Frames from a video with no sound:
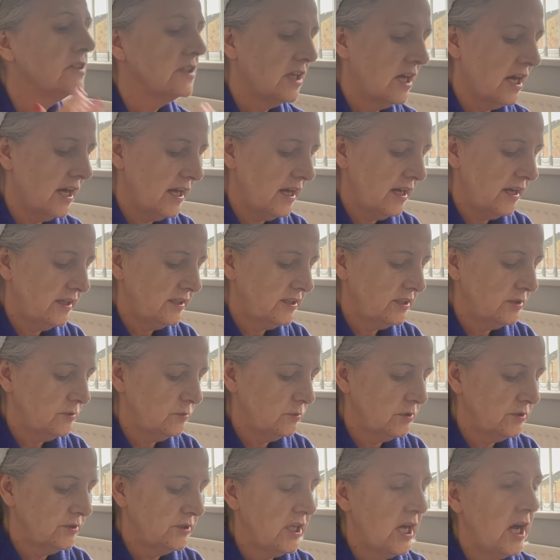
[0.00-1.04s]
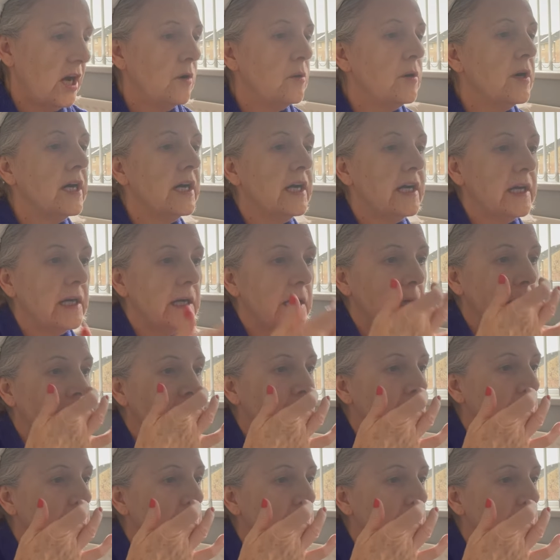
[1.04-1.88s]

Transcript: uh, you will know her.